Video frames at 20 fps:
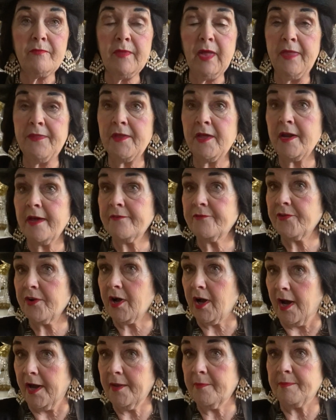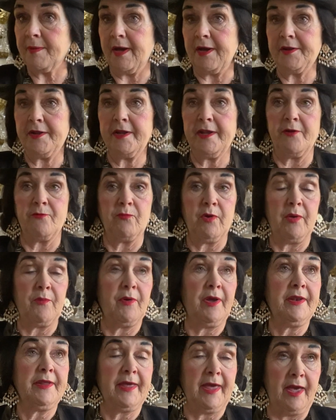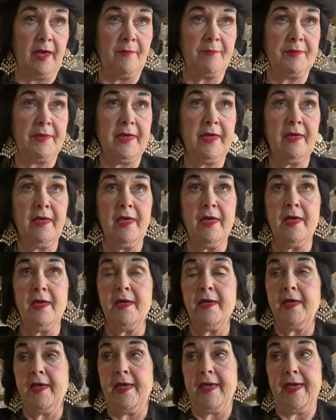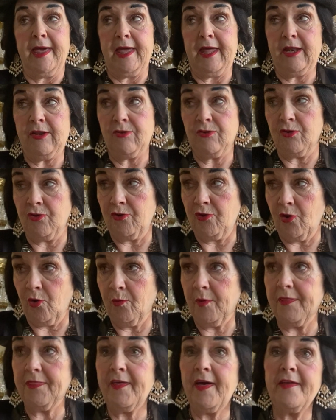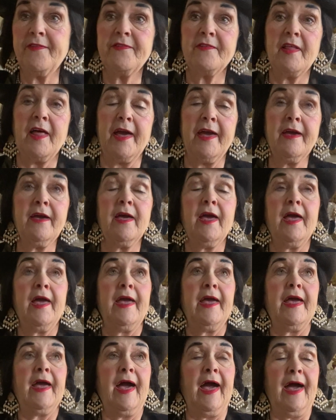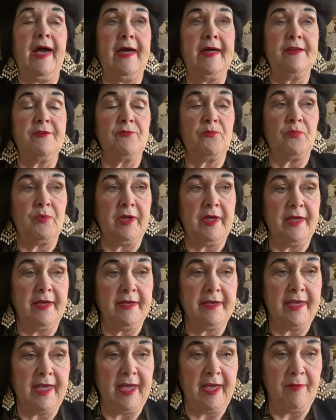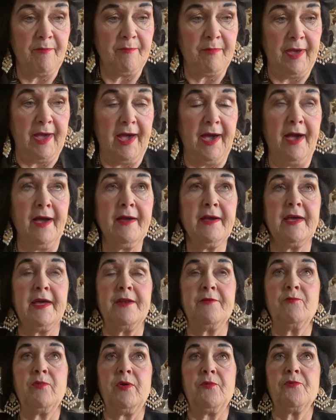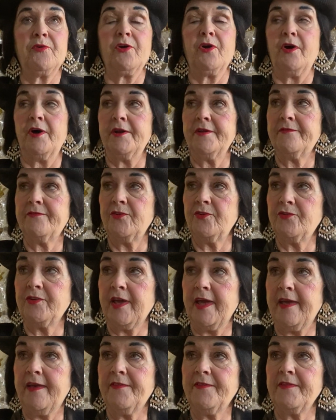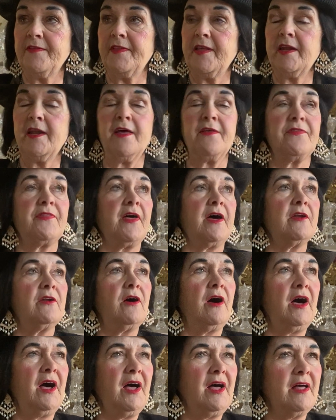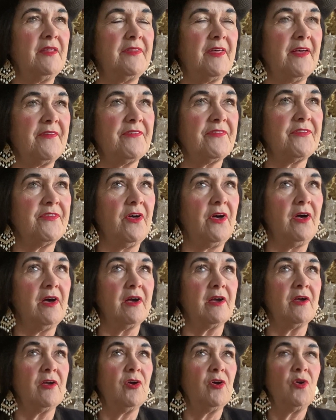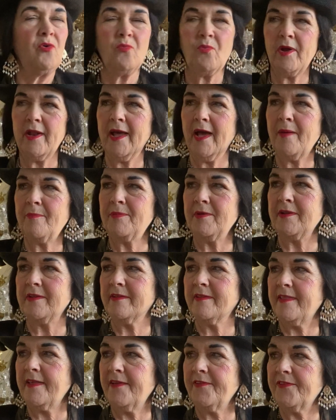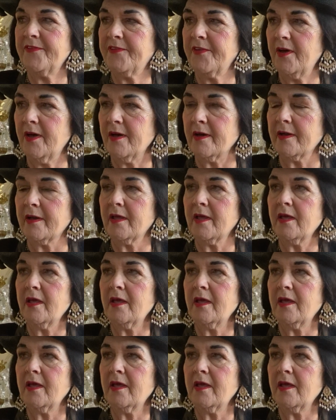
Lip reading: And then I forgot about it, and we went camping, and you know what that's like. And we came back, and we were gone a few days, and then I thought, that song, what happened to that song?